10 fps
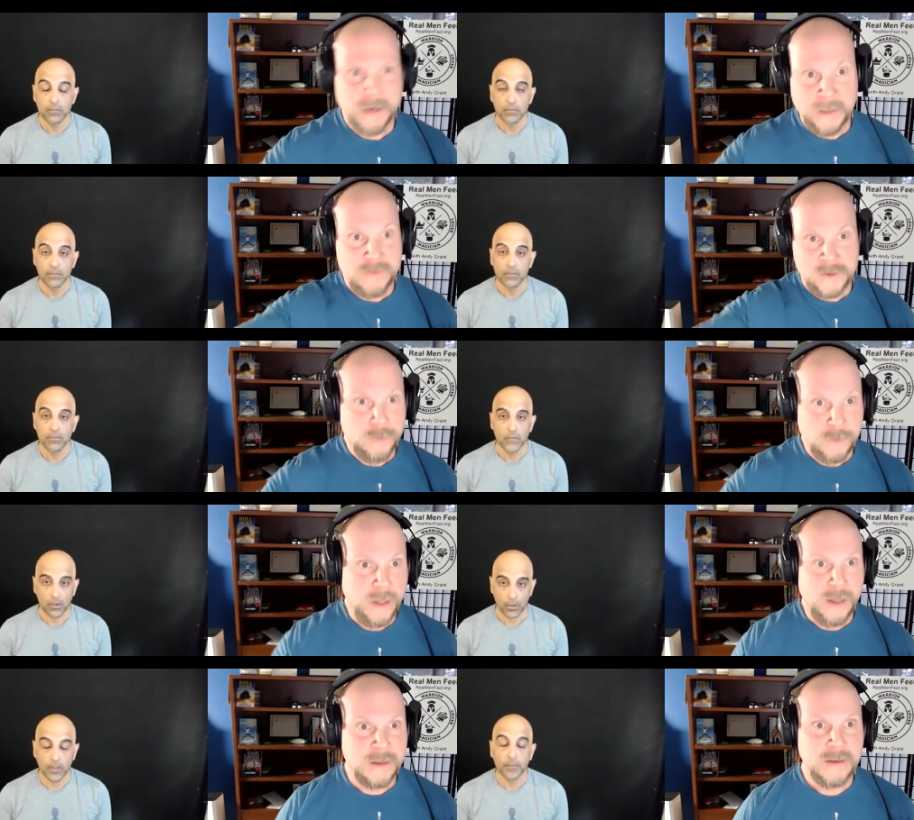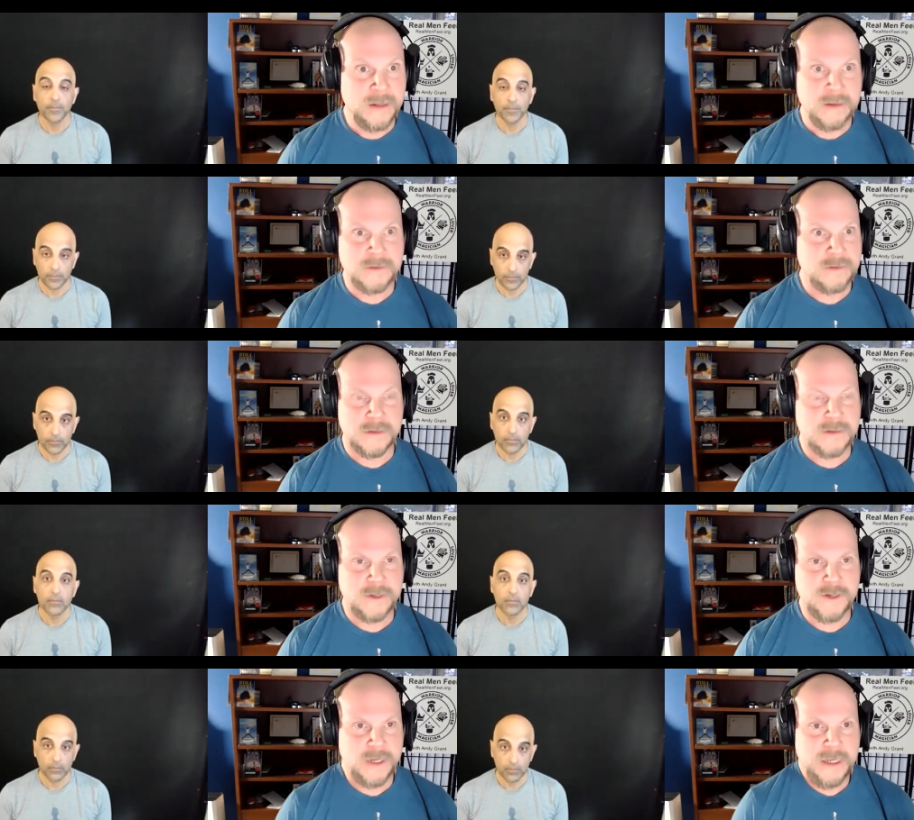Speaker 1: And so do they. And it's
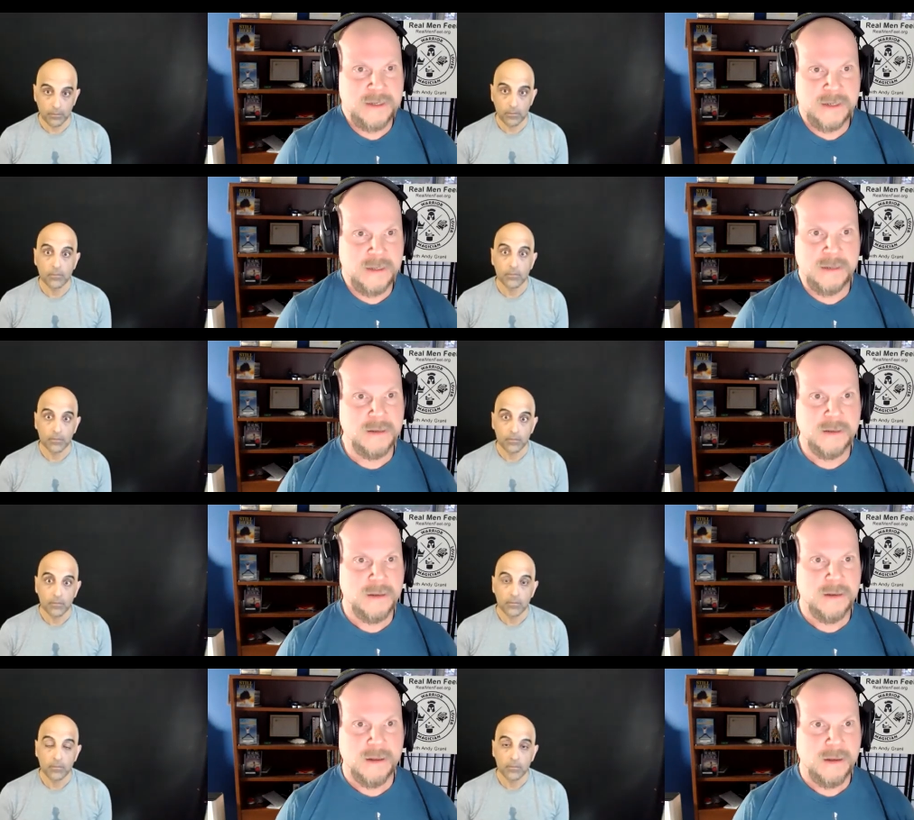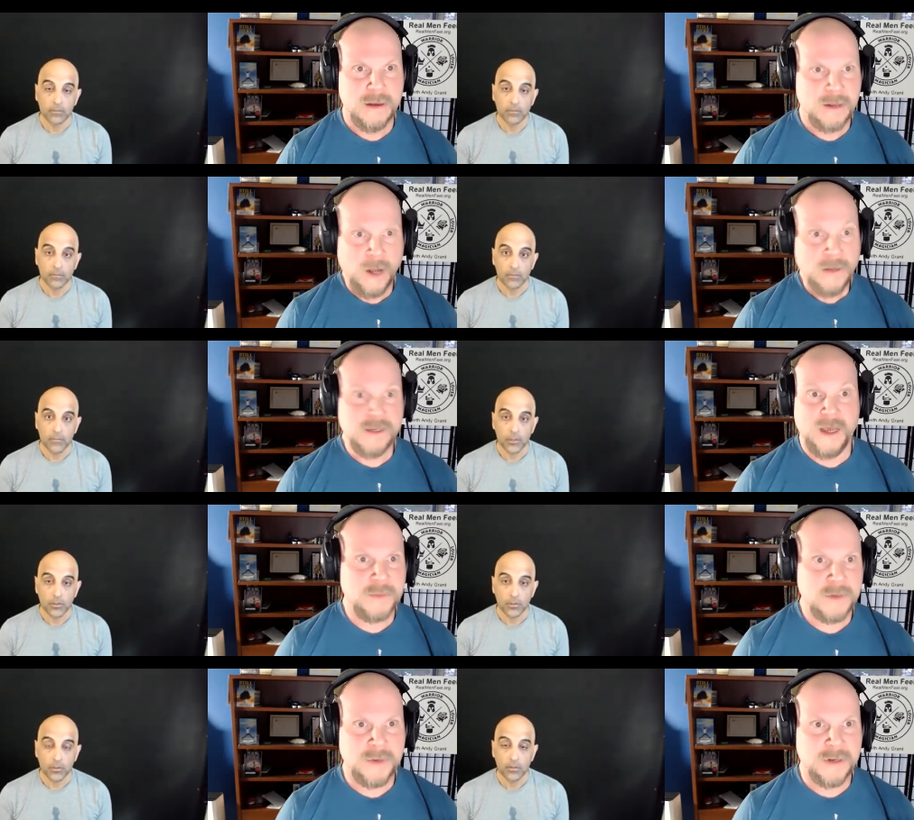just such an easy uh,
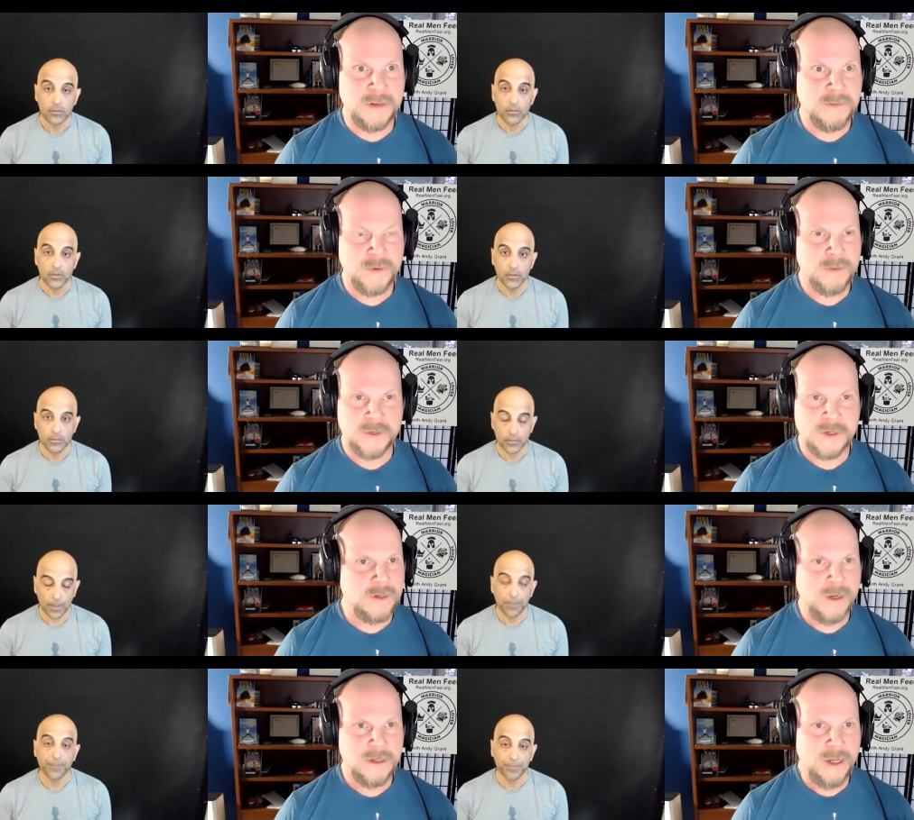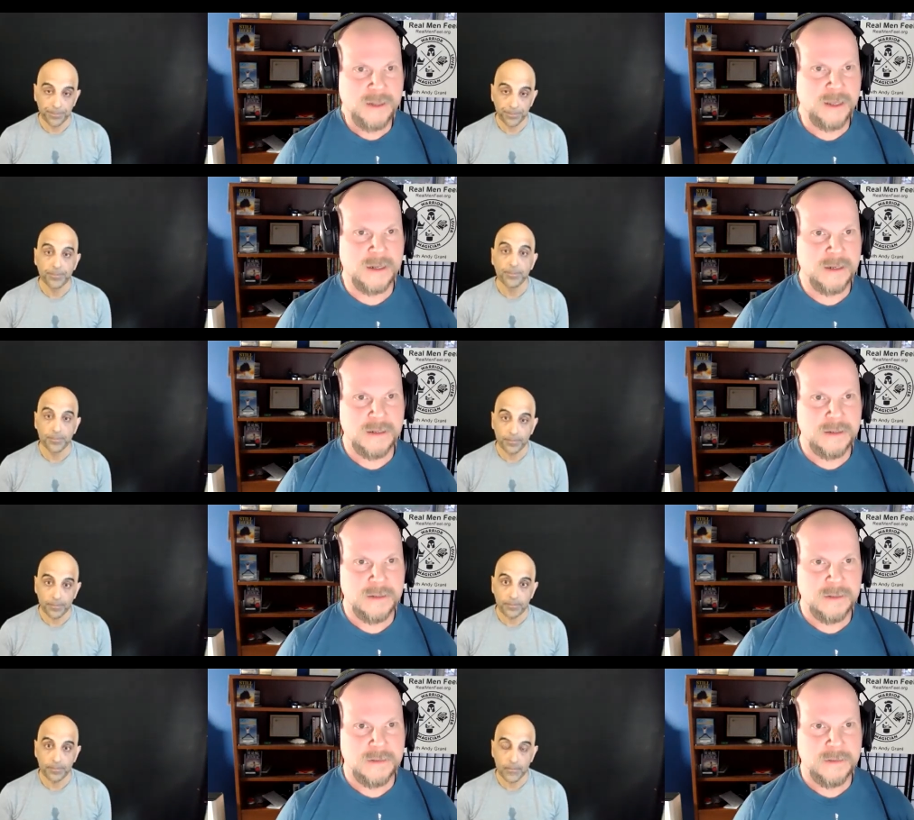concept, but it, we're, we're just not taught that.
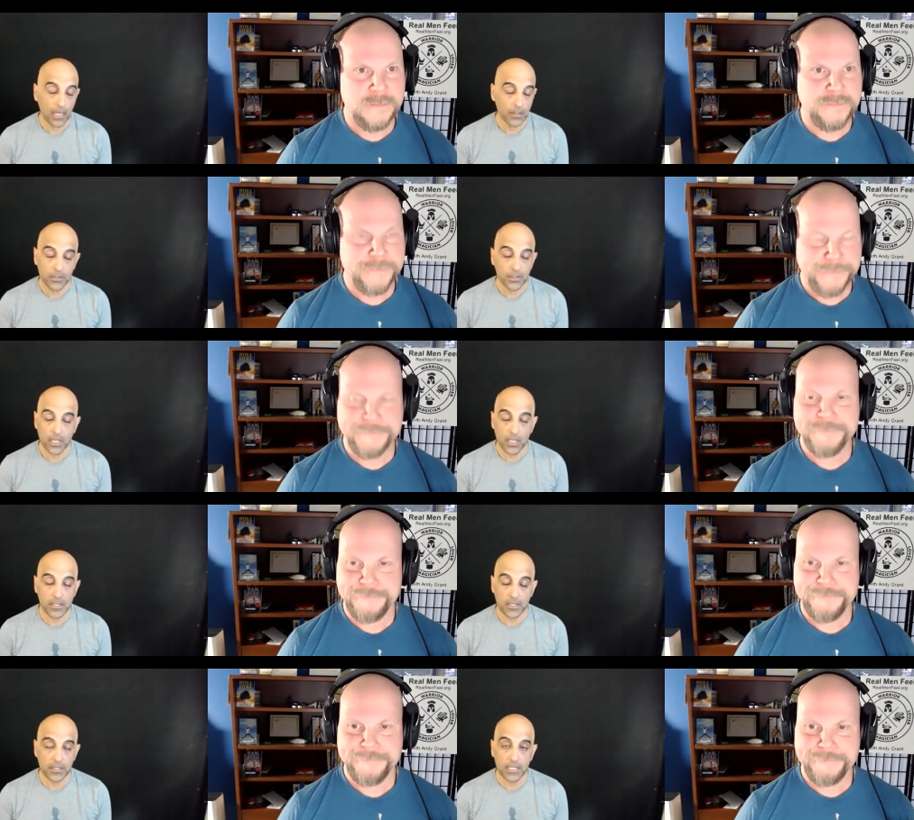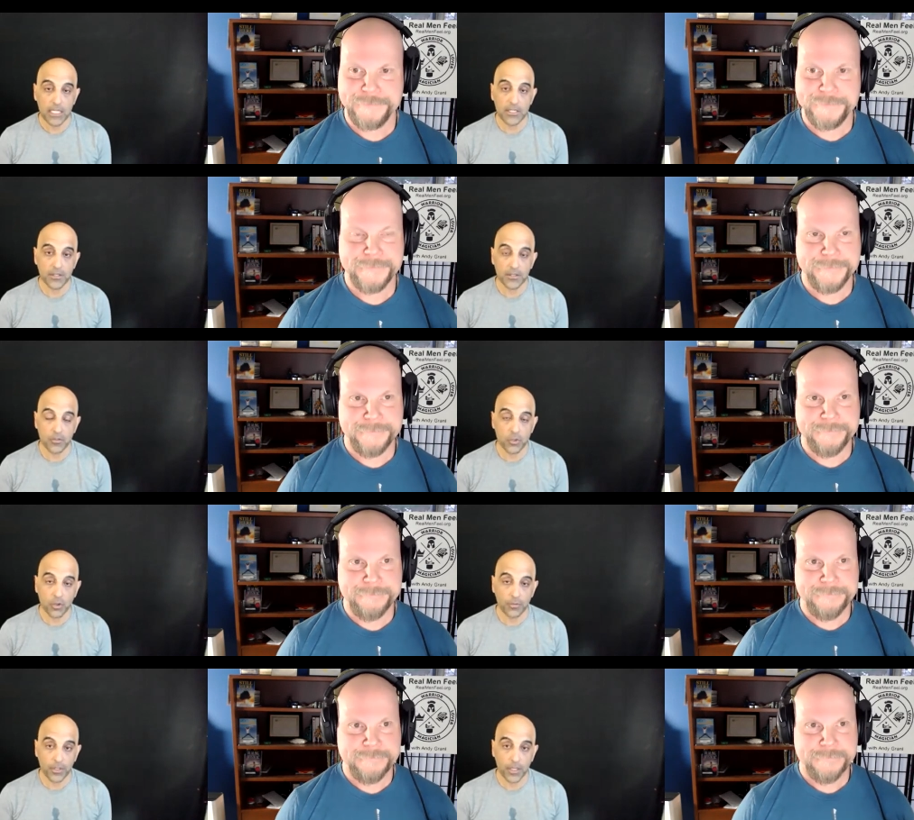
Speaker 2: Yeah, it's, it's it's the easiest of
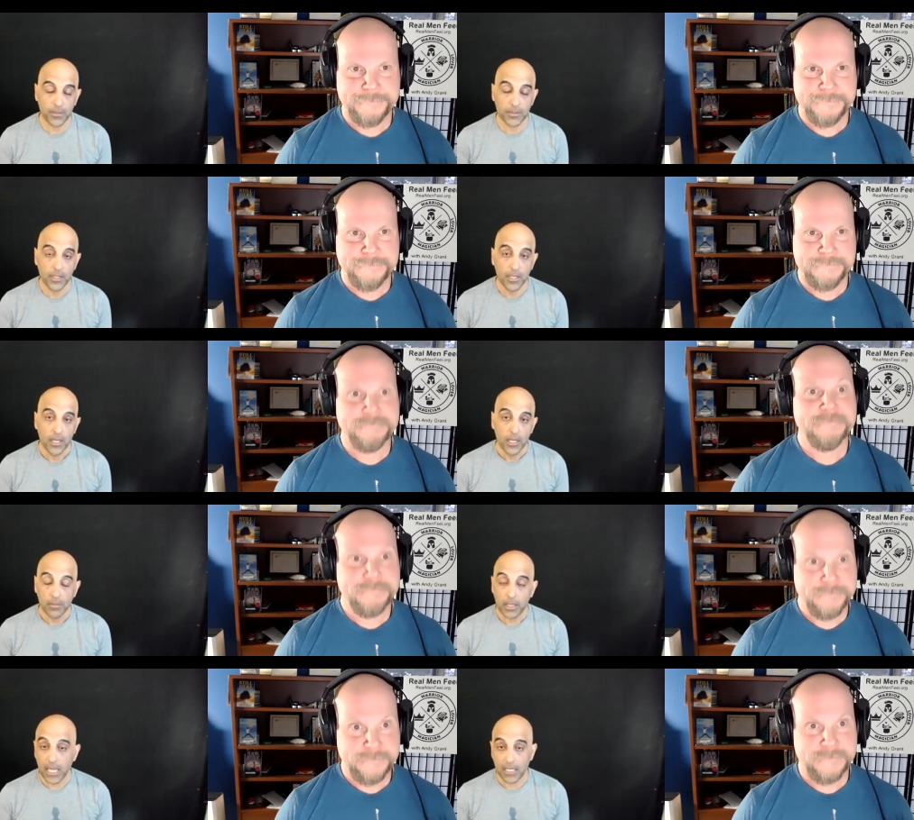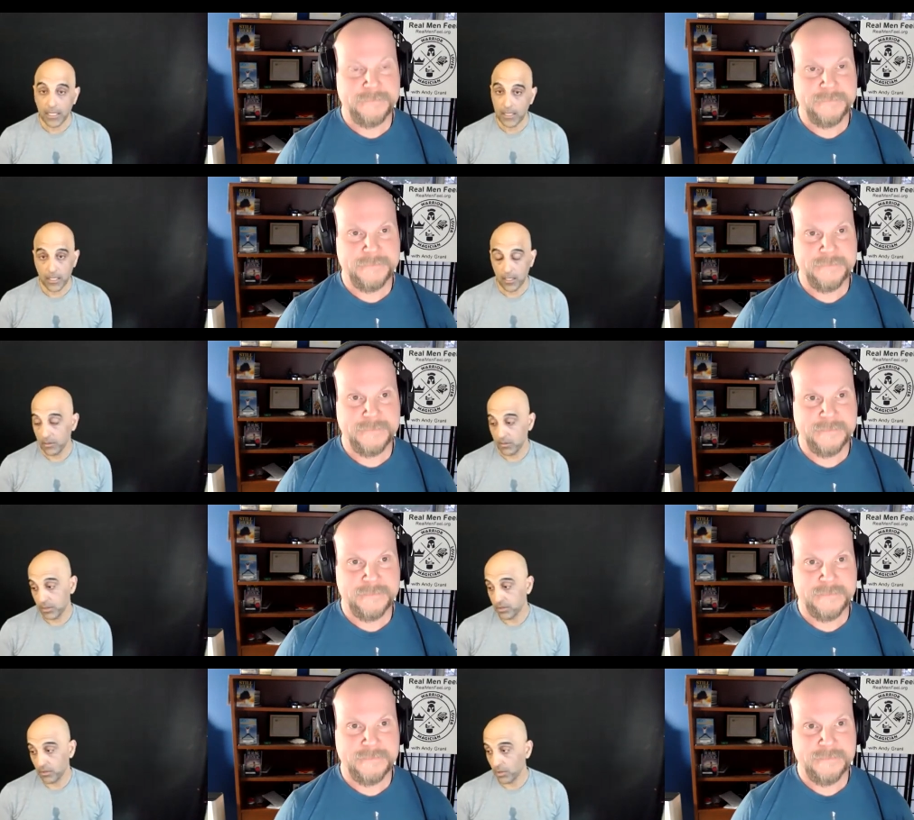judo flips, but again, like you know, we
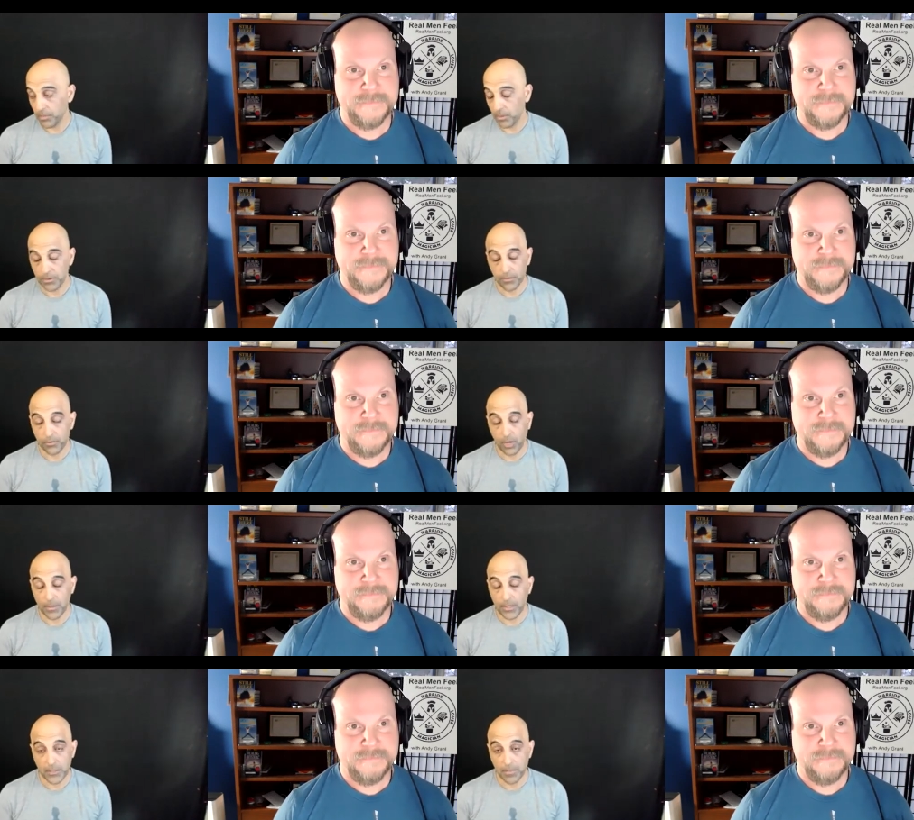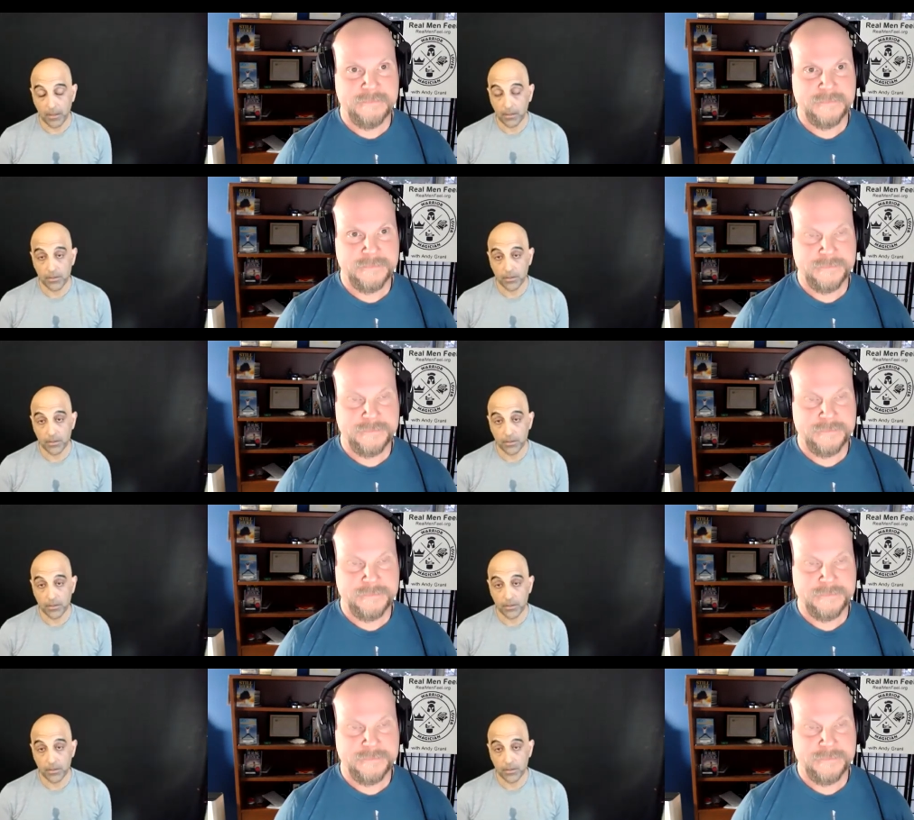just grew up with traumatized parents